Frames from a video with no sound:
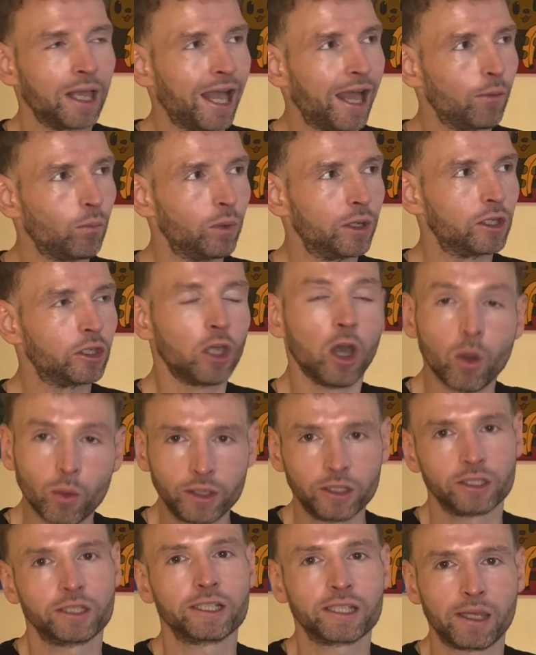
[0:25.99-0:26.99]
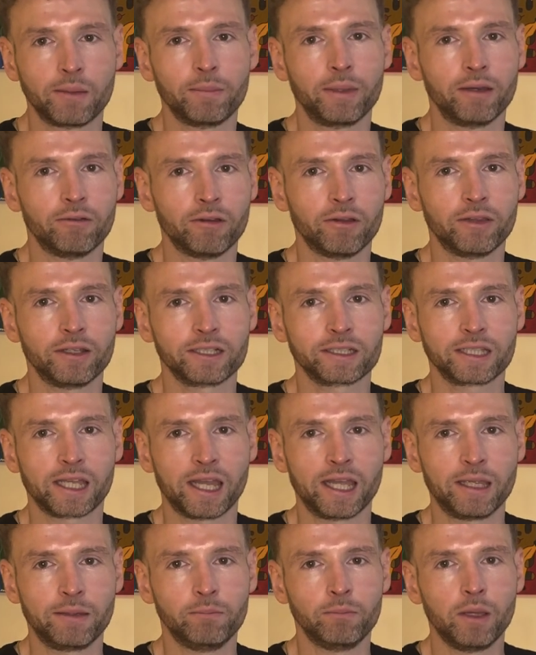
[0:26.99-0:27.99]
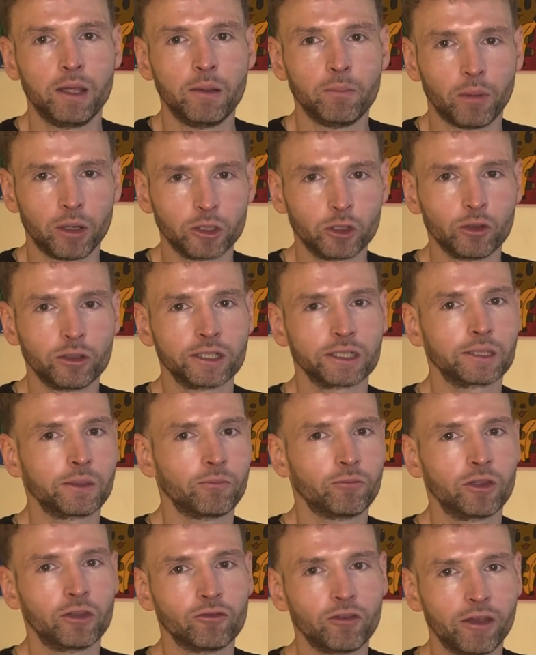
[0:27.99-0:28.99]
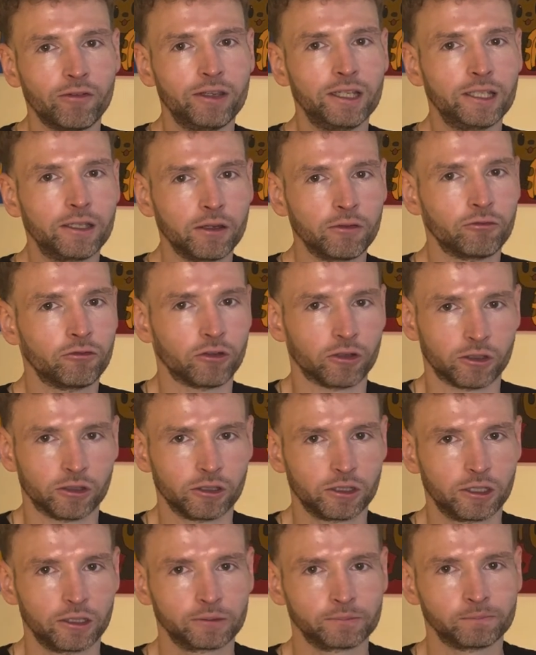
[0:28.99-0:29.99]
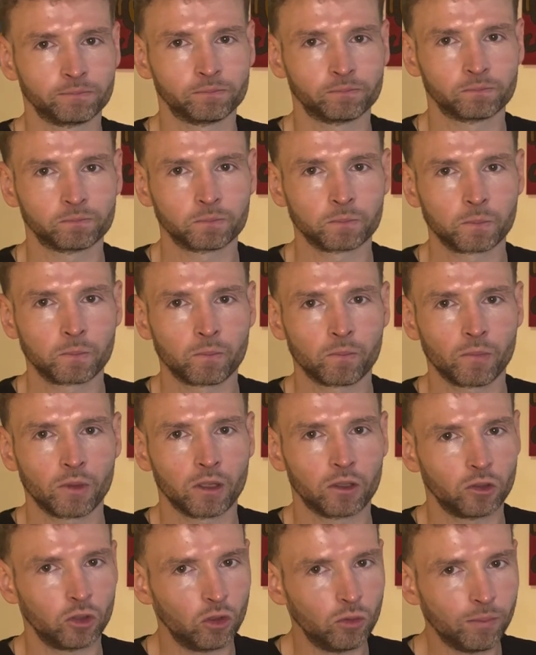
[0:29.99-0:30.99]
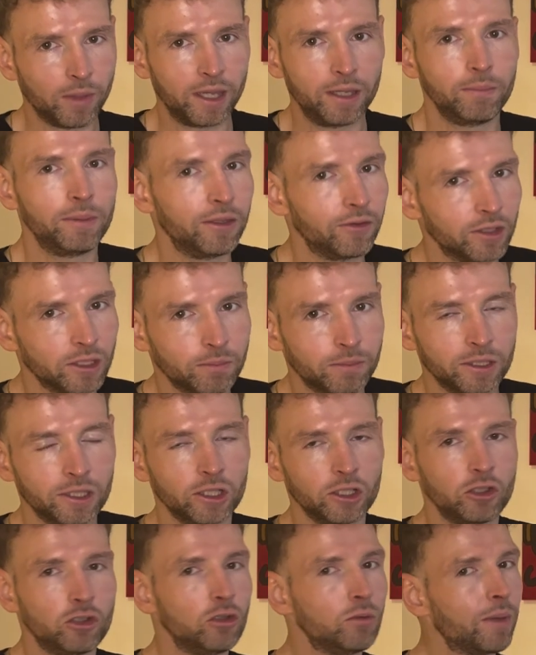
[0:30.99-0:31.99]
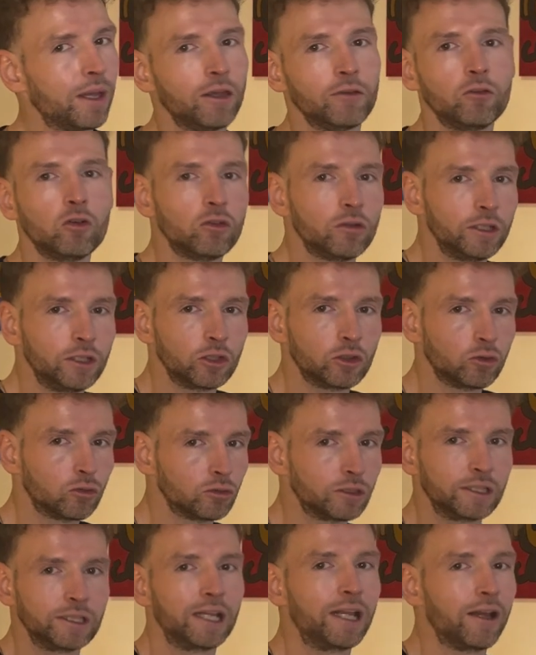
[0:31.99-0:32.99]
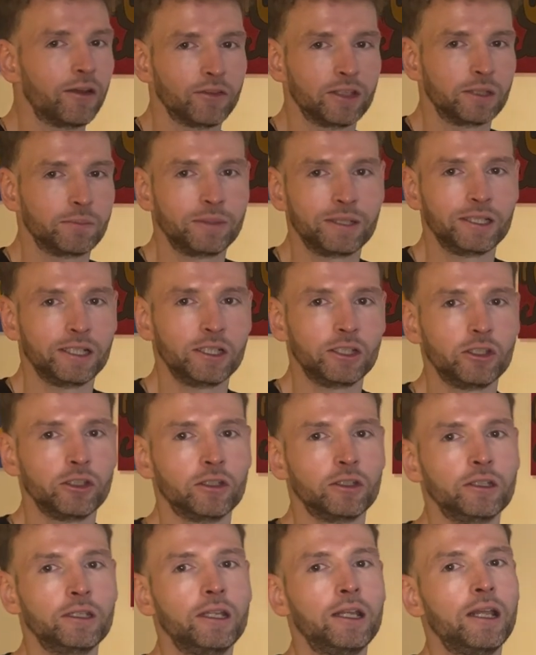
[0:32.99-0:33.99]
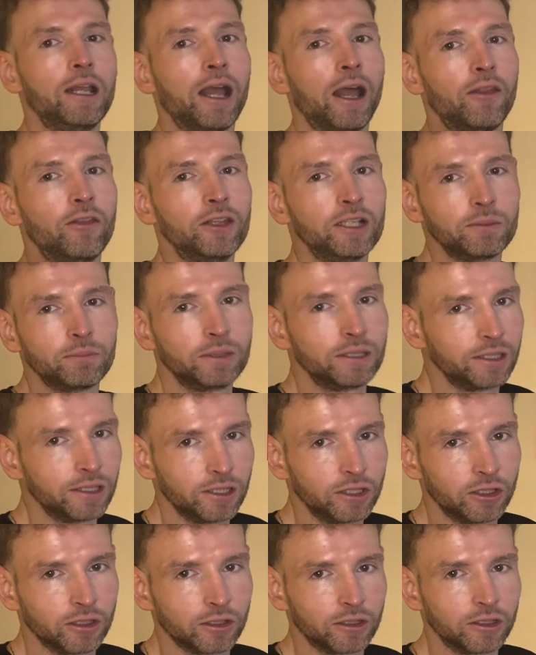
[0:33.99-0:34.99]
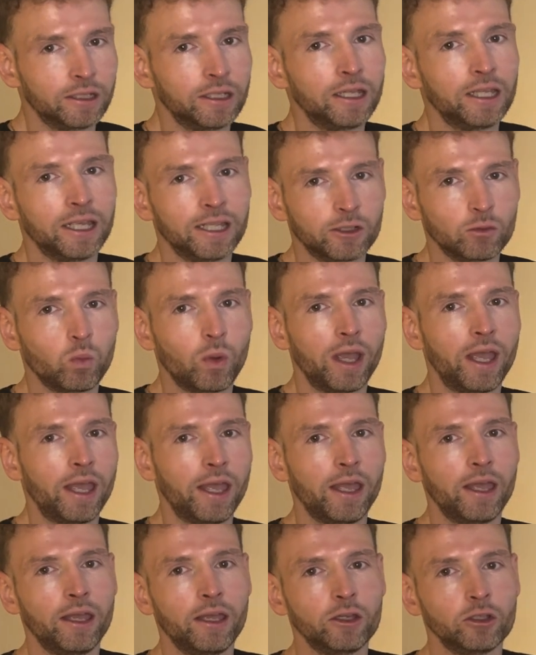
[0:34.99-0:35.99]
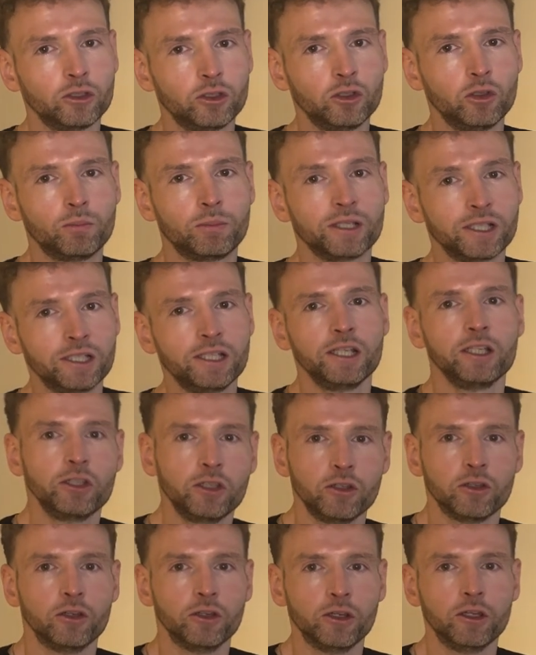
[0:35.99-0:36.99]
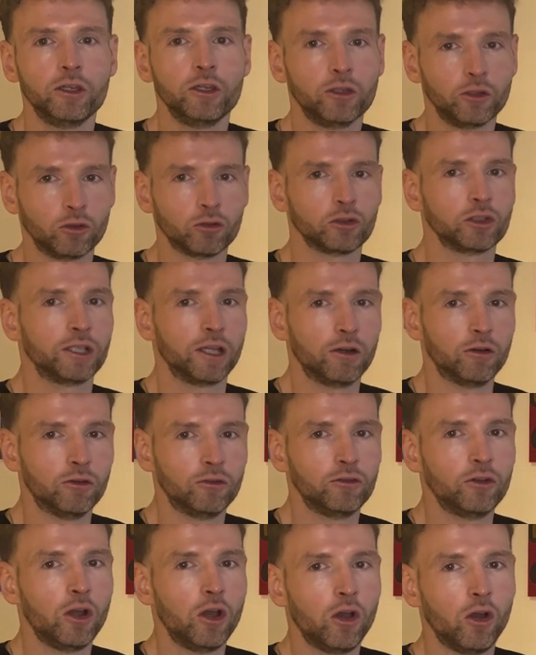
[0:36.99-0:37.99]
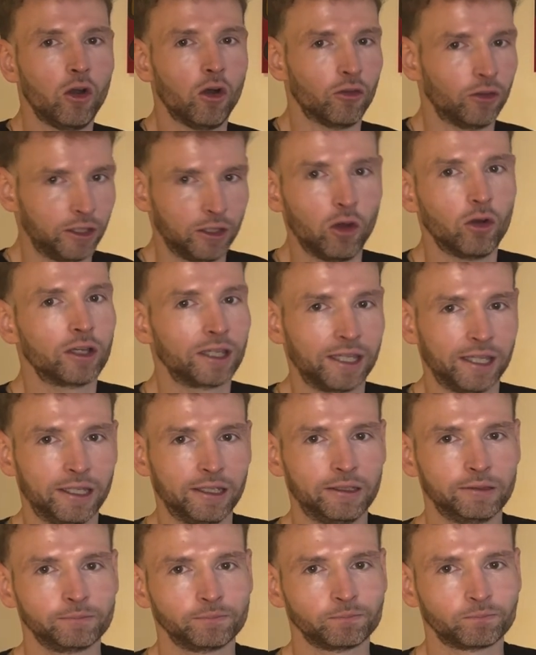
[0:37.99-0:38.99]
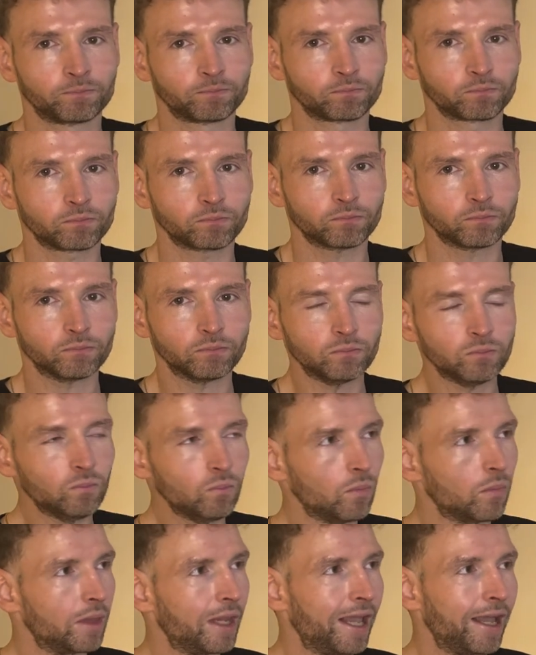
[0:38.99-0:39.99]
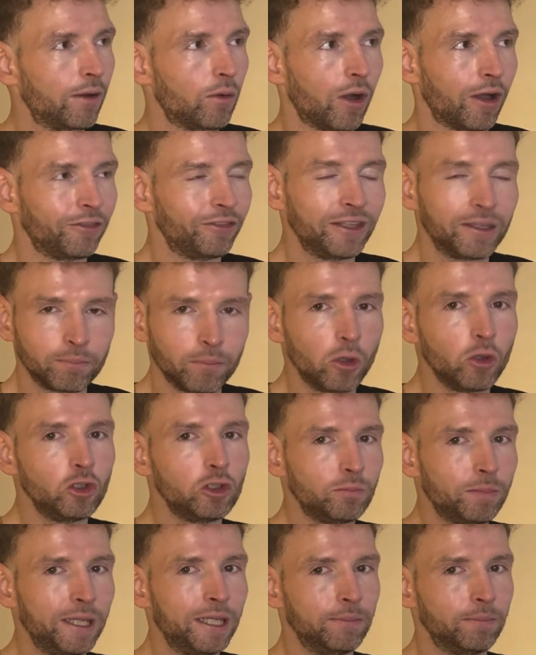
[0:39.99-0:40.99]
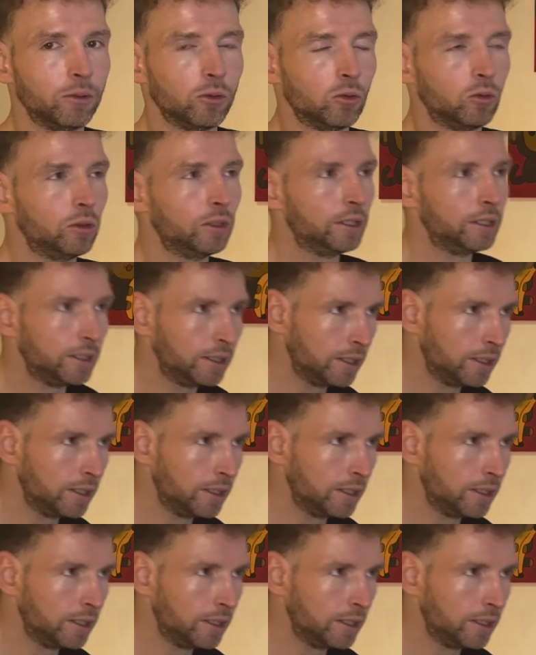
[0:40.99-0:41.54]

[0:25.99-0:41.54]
and we're going to get better at this game by doing something very different. You may be in this position, you may have already sorted out this position, and this position is where do you position yourself on the Oche. Now, I think most people,